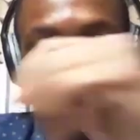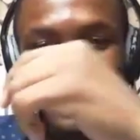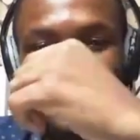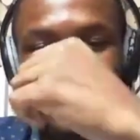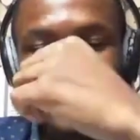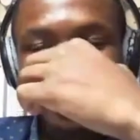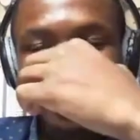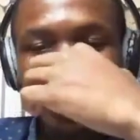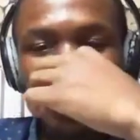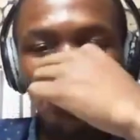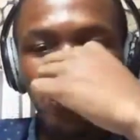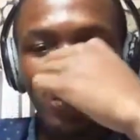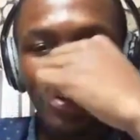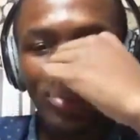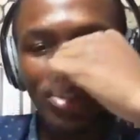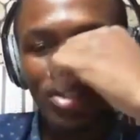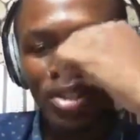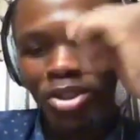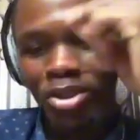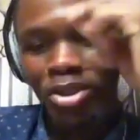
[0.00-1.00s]
that's what I'm
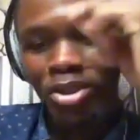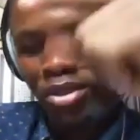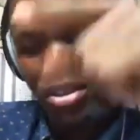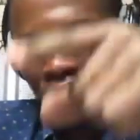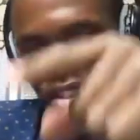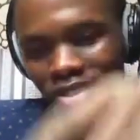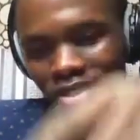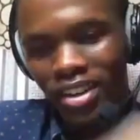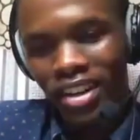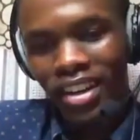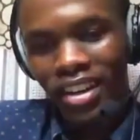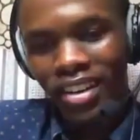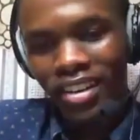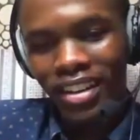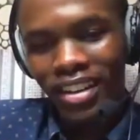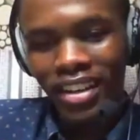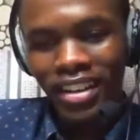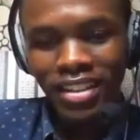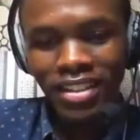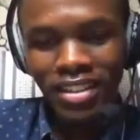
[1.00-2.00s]
actually noticing right now,
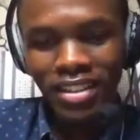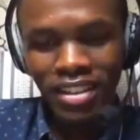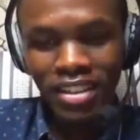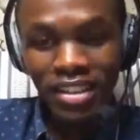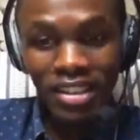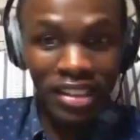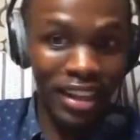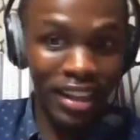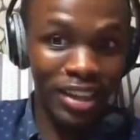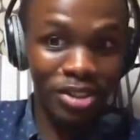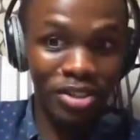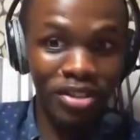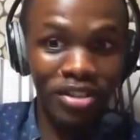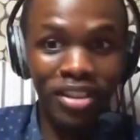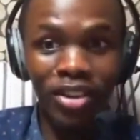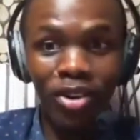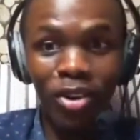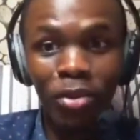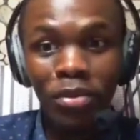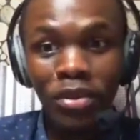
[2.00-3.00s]
that it's
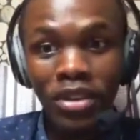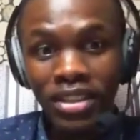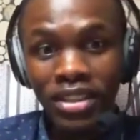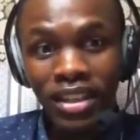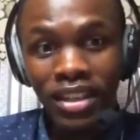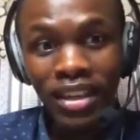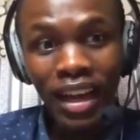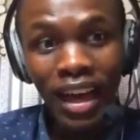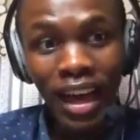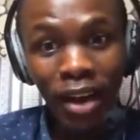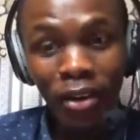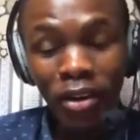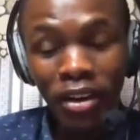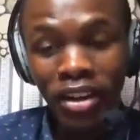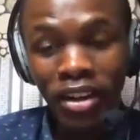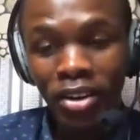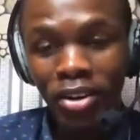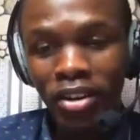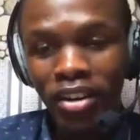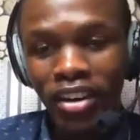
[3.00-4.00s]
actually almost an hour
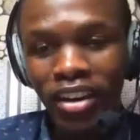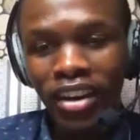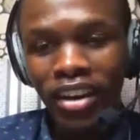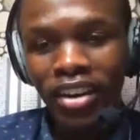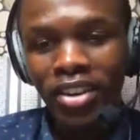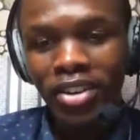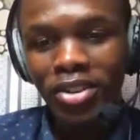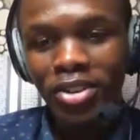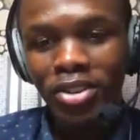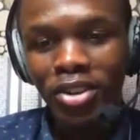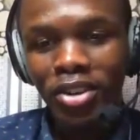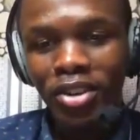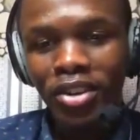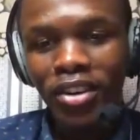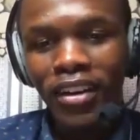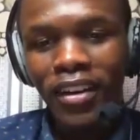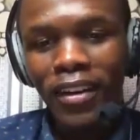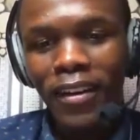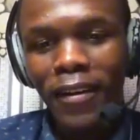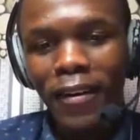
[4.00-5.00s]
now.
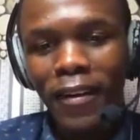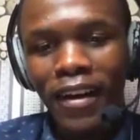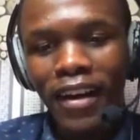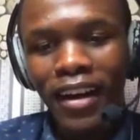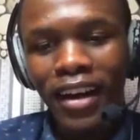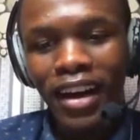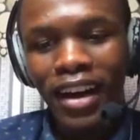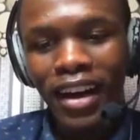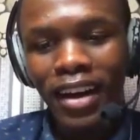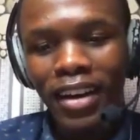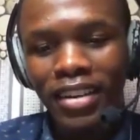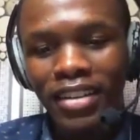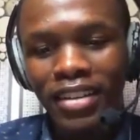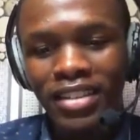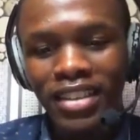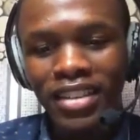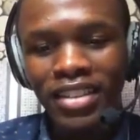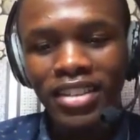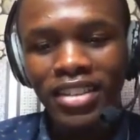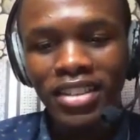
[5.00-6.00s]

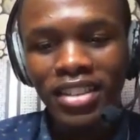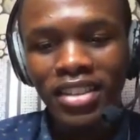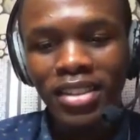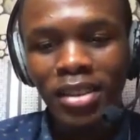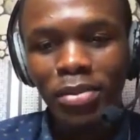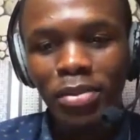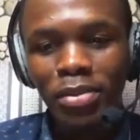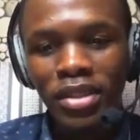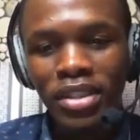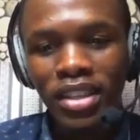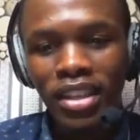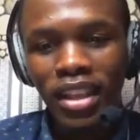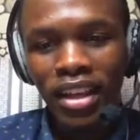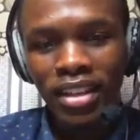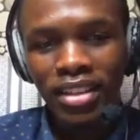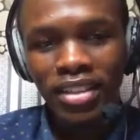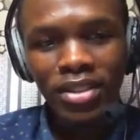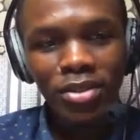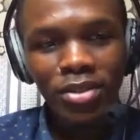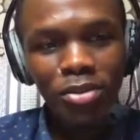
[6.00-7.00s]
It's just a pity
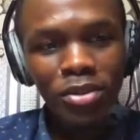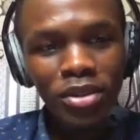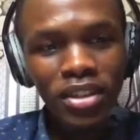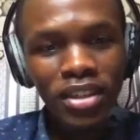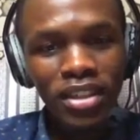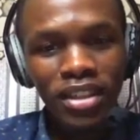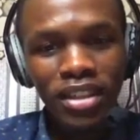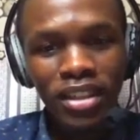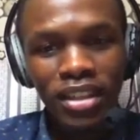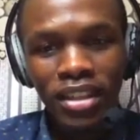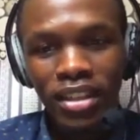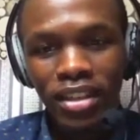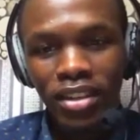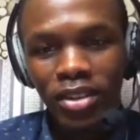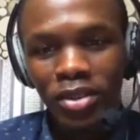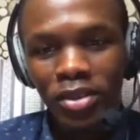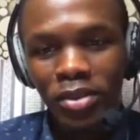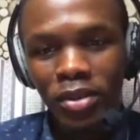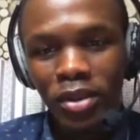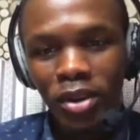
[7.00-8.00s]
that we
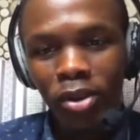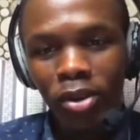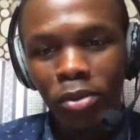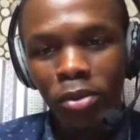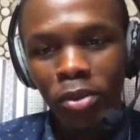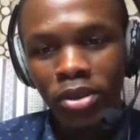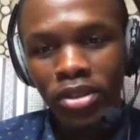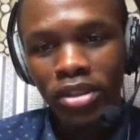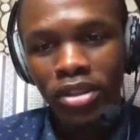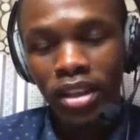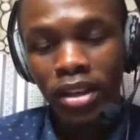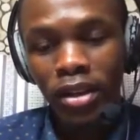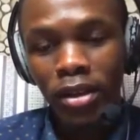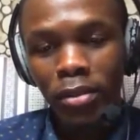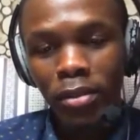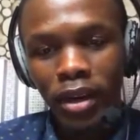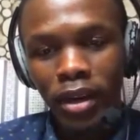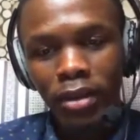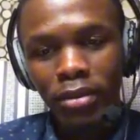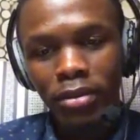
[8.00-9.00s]
almost there.
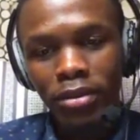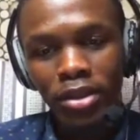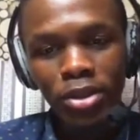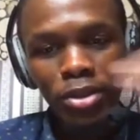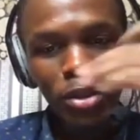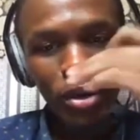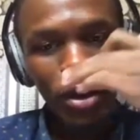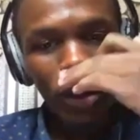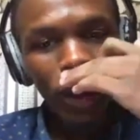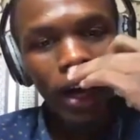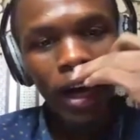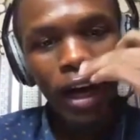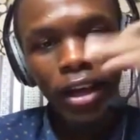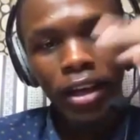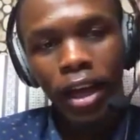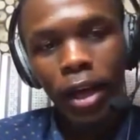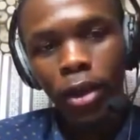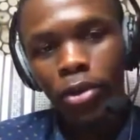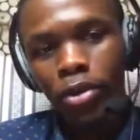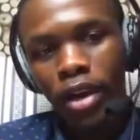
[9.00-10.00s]
But I'm just are
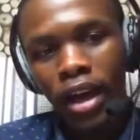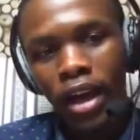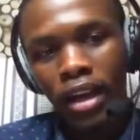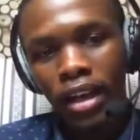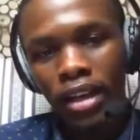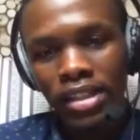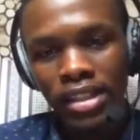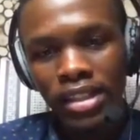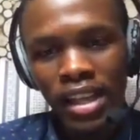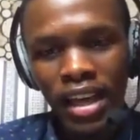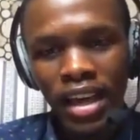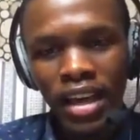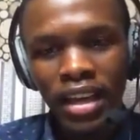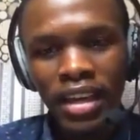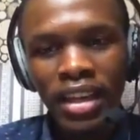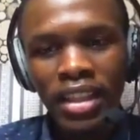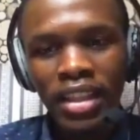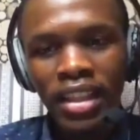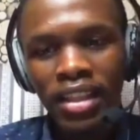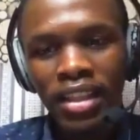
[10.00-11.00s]
you is there
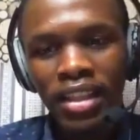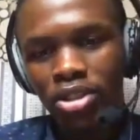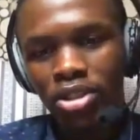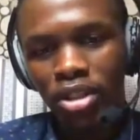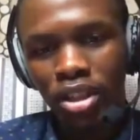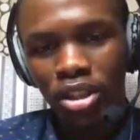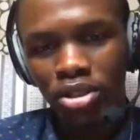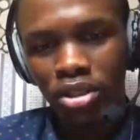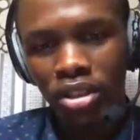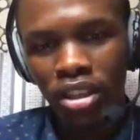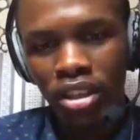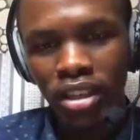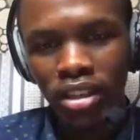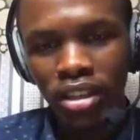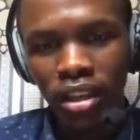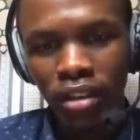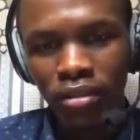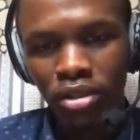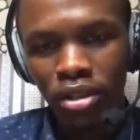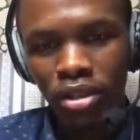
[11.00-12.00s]
anything that you actually
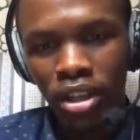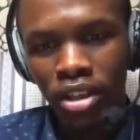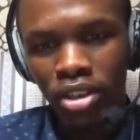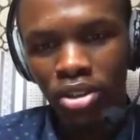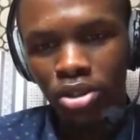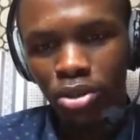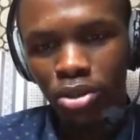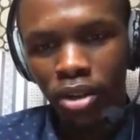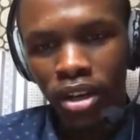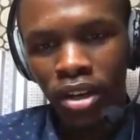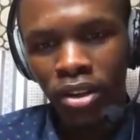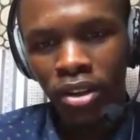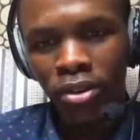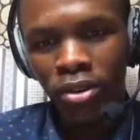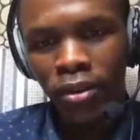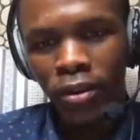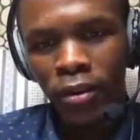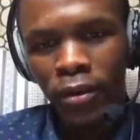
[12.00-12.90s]
have to get into right now?